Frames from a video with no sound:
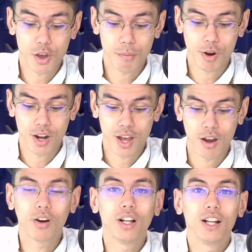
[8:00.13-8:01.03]
right now,
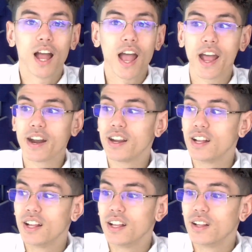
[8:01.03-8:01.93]
and
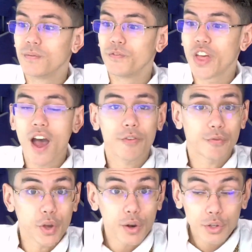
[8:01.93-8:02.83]
that
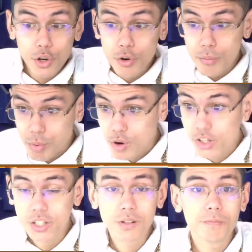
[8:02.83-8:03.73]
failure in
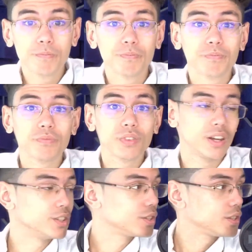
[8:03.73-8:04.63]
Brooklyn
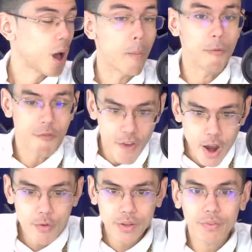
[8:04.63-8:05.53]
is a
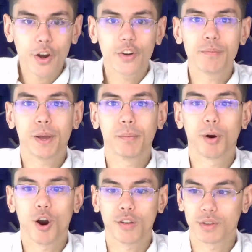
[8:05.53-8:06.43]
very, very big
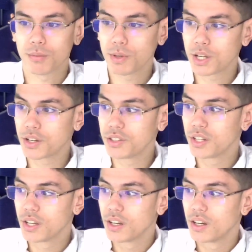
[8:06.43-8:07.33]
part of it because
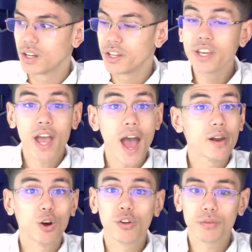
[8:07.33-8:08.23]
he had
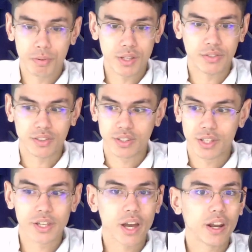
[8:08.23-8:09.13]
all the pieces.
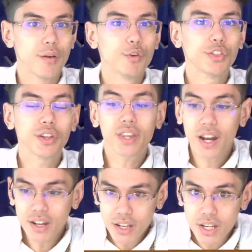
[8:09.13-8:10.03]
He had everything that
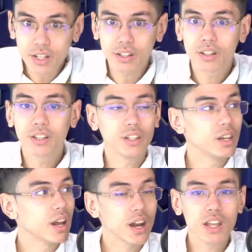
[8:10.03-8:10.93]
he needed. He
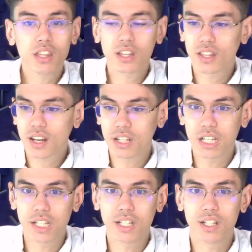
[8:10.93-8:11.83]
had anything that he
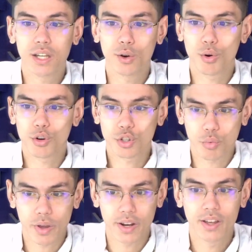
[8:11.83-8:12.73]
needed in order to
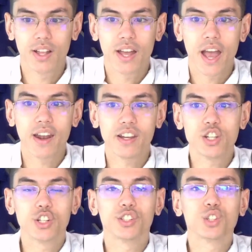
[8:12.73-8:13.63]
win, and he
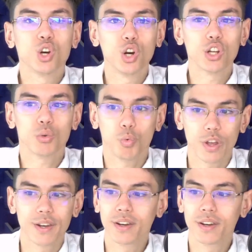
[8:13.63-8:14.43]
just couldn't win.